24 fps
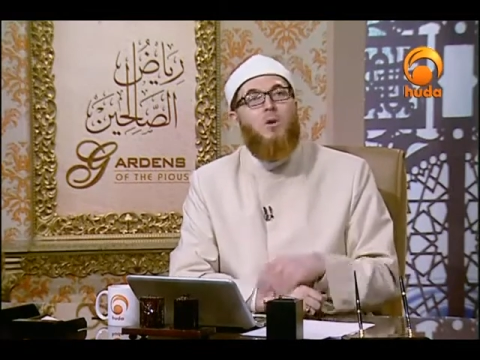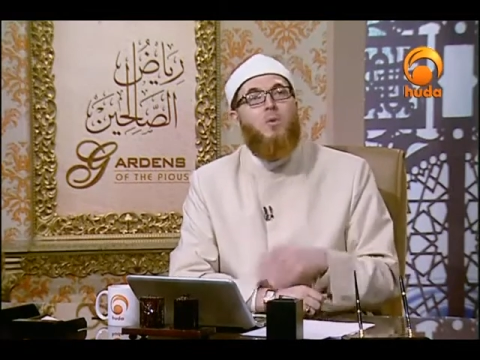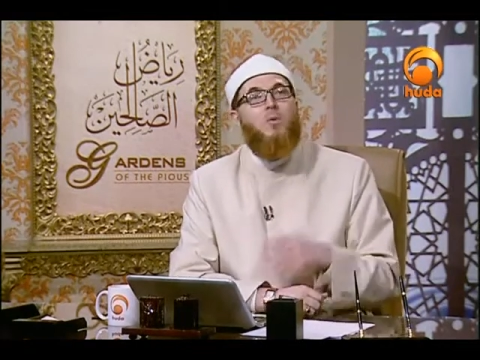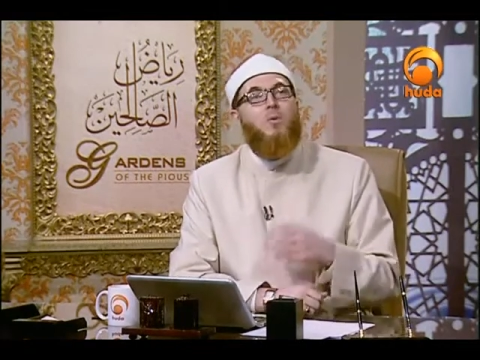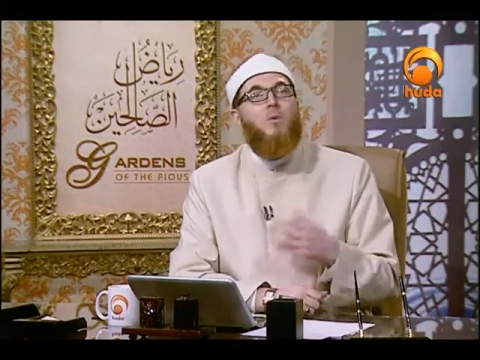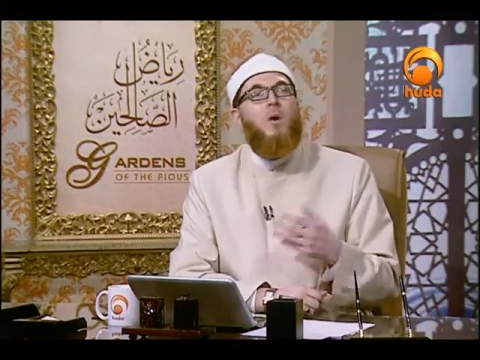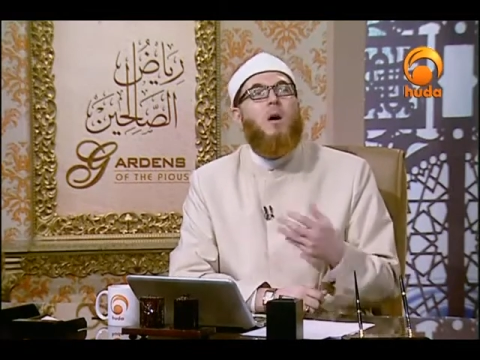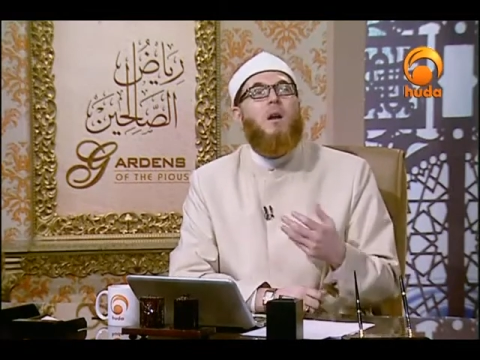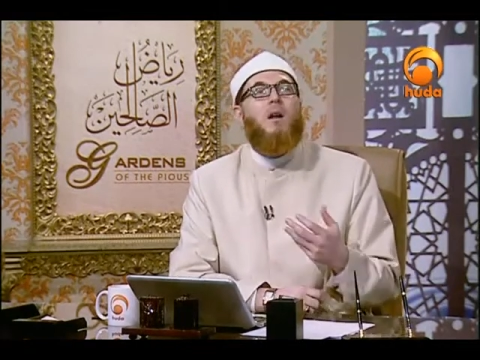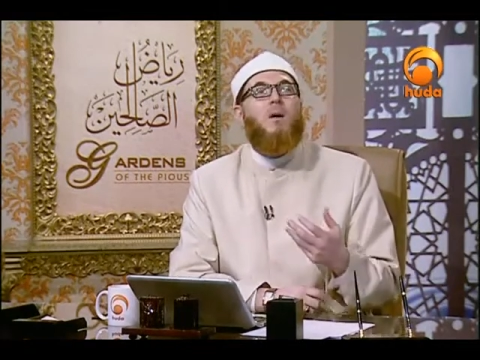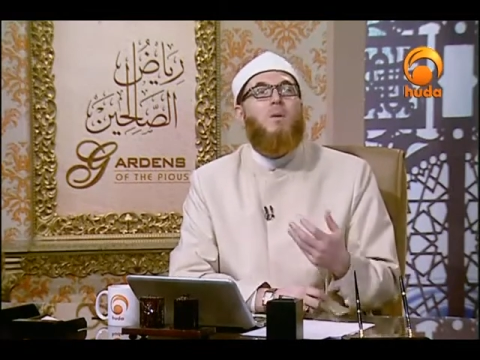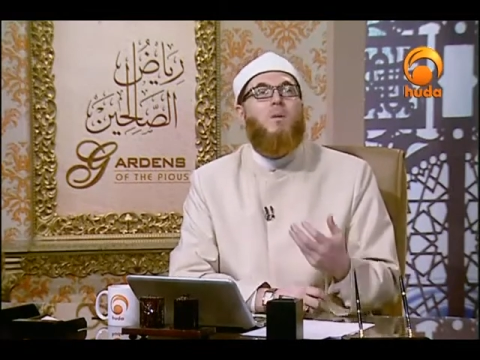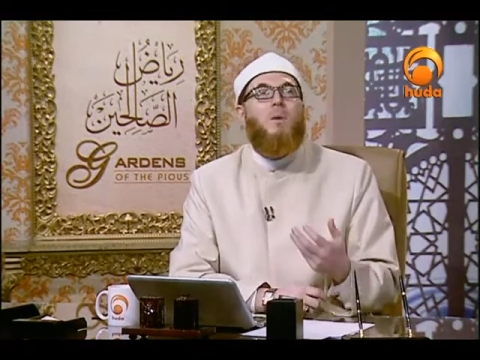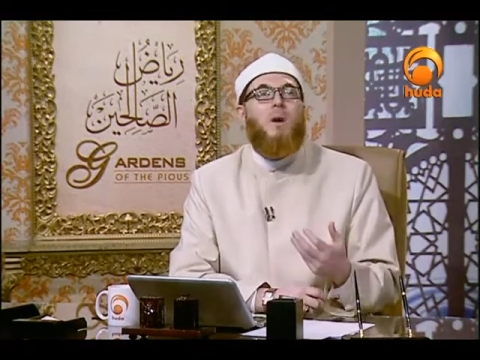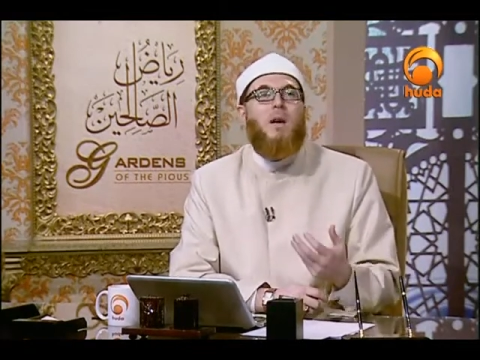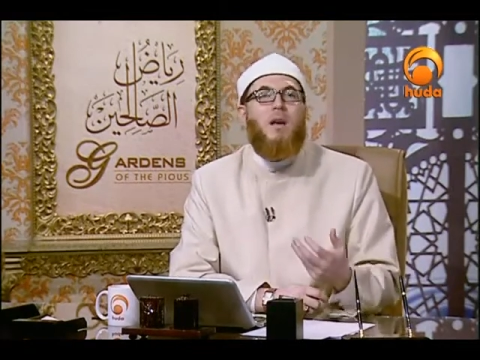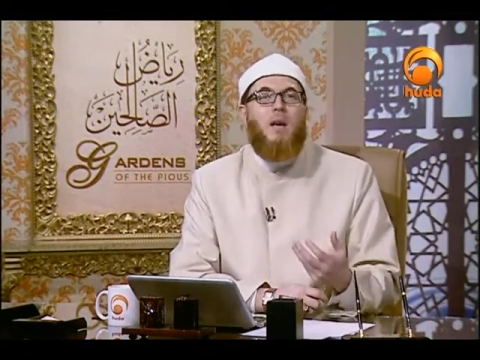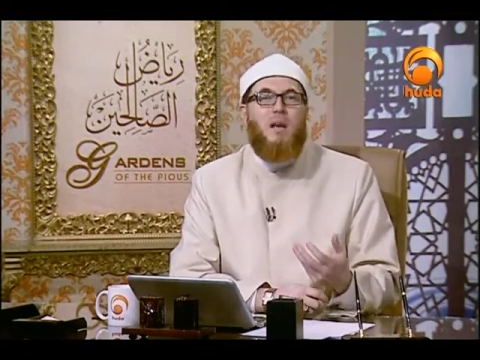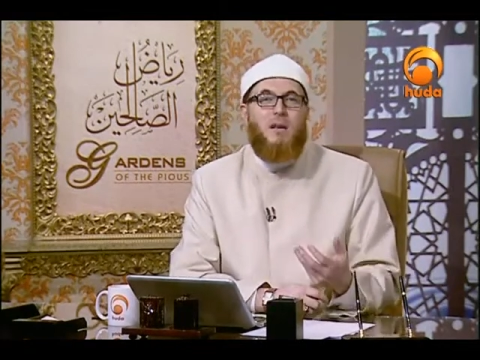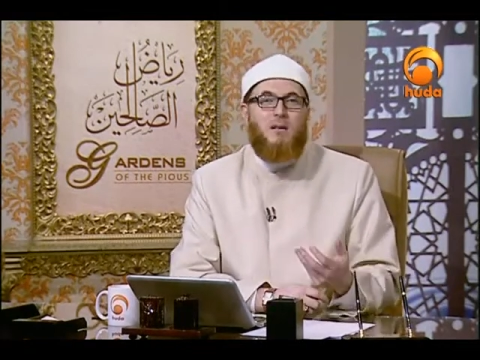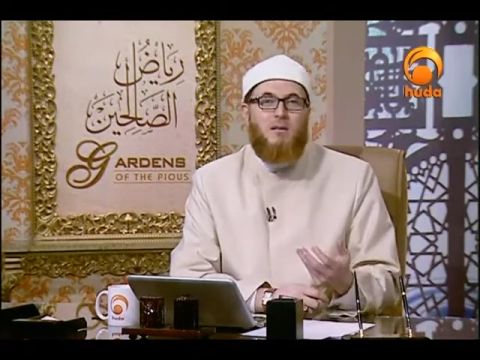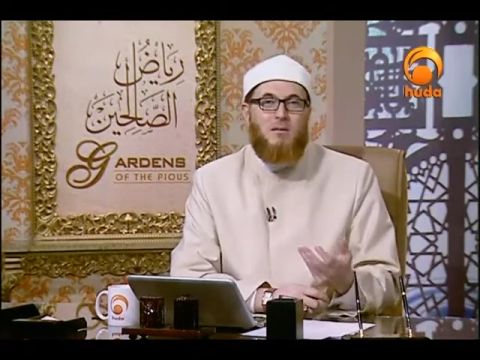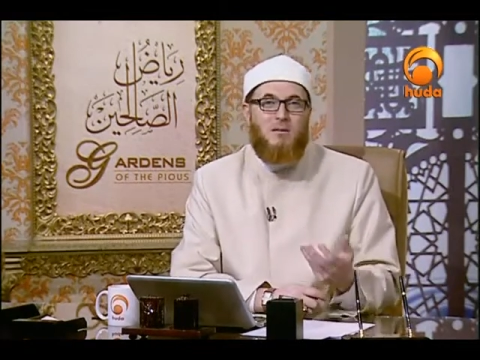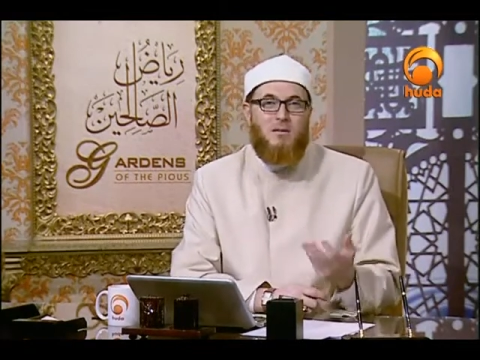What a
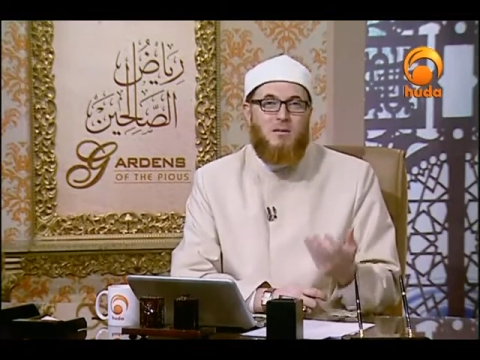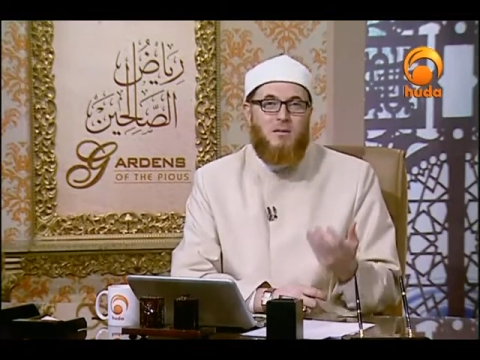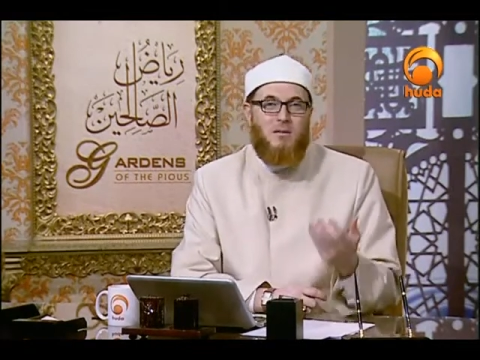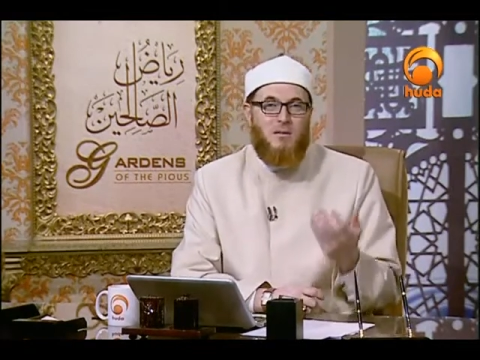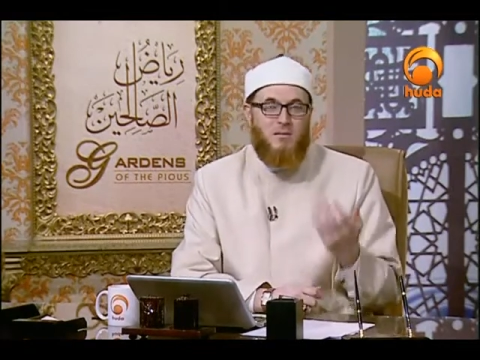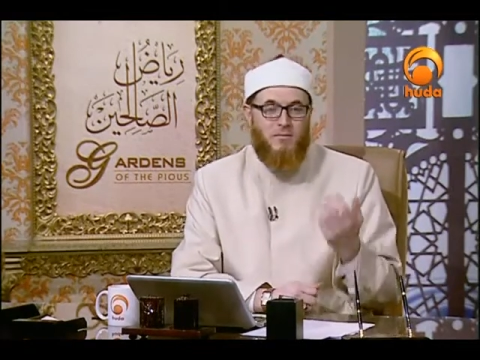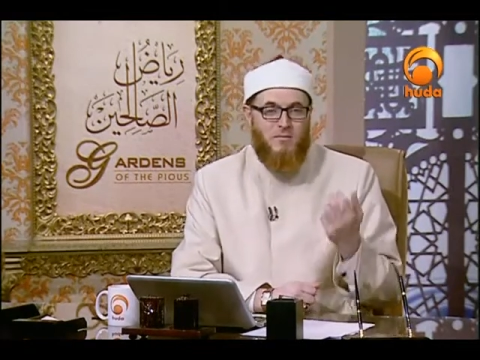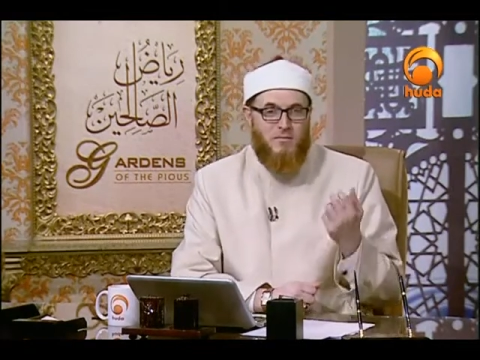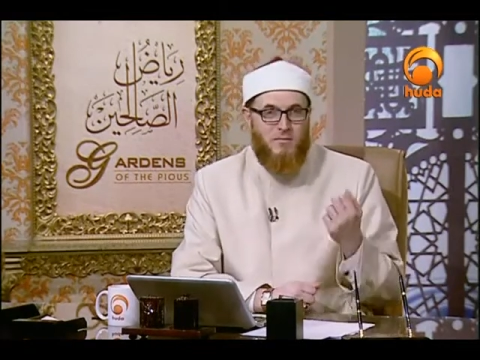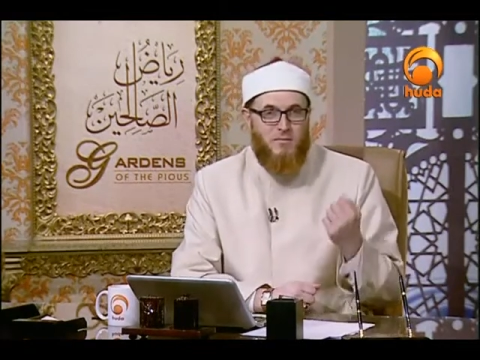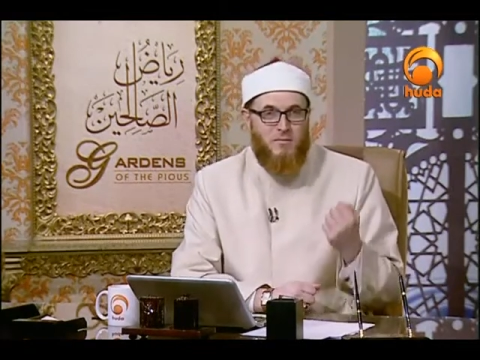waste!